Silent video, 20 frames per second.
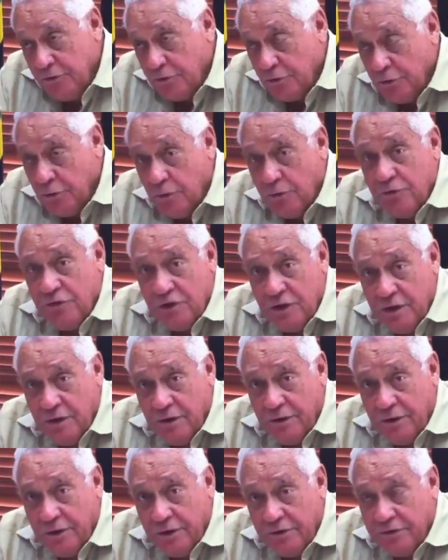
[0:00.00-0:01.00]
So those
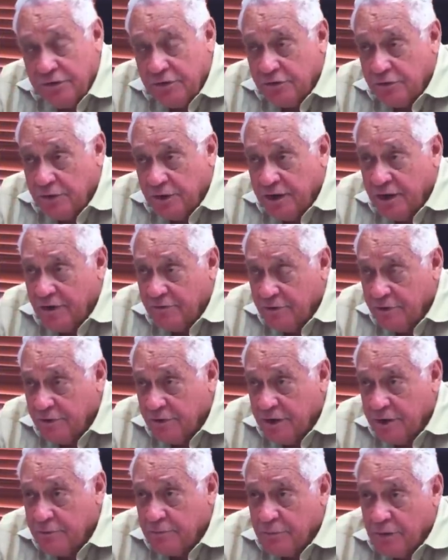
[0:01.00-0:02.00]
areas, it's going to have a
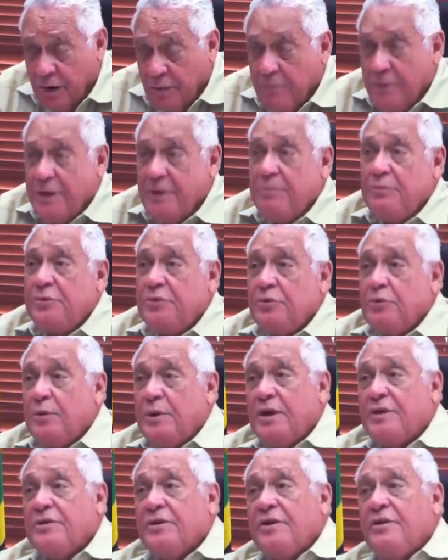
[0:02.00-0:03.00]
great problem to
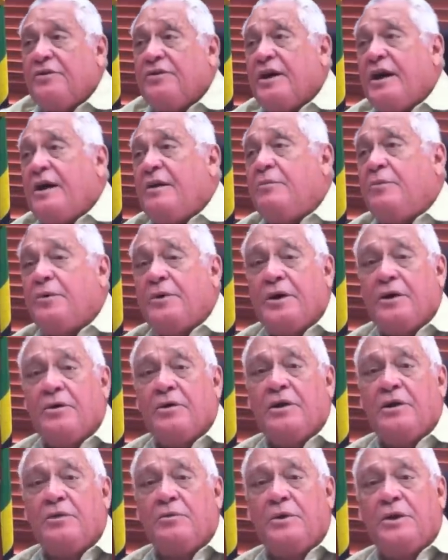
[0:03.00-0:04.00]
wait on time going
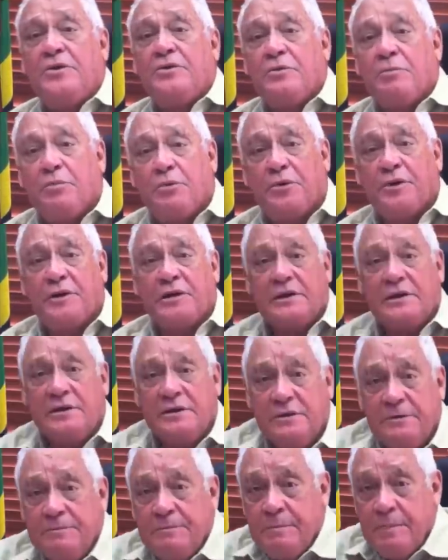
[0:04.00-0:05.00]
all the way to
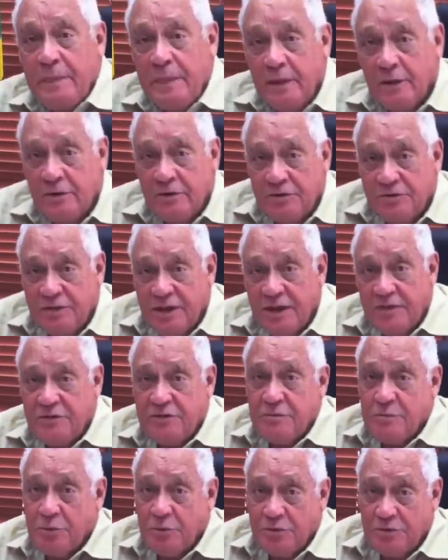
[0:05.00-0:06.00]
Portland, because that's
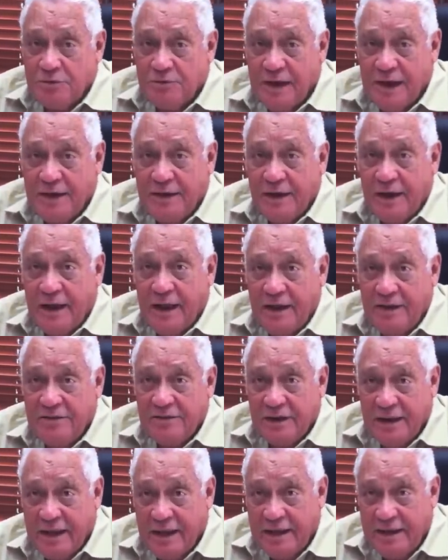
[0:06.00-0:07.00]
the most
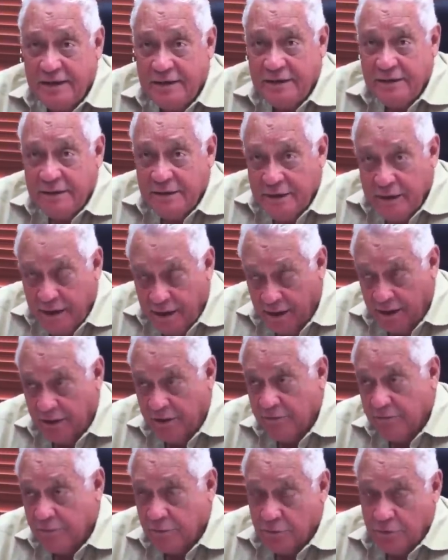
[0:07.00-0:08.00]
vandalized line,
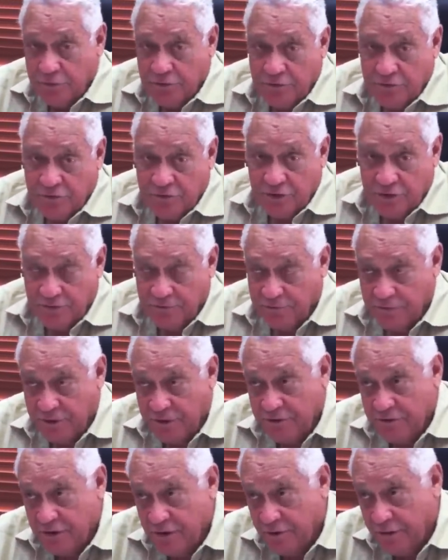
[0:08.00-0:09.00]
and of course it's a
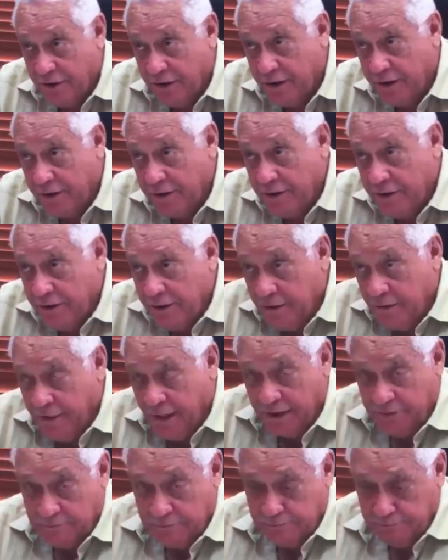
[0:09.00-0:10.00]
different terrain.
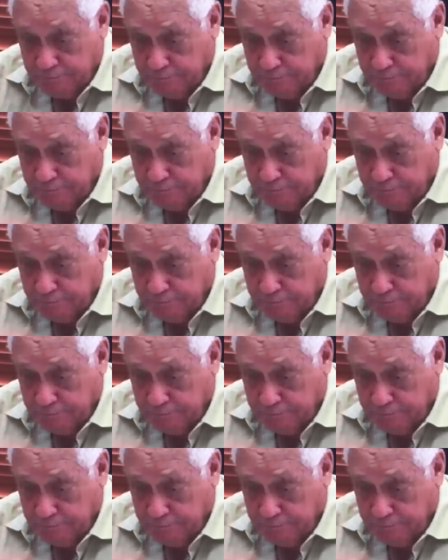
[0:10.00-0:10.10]
That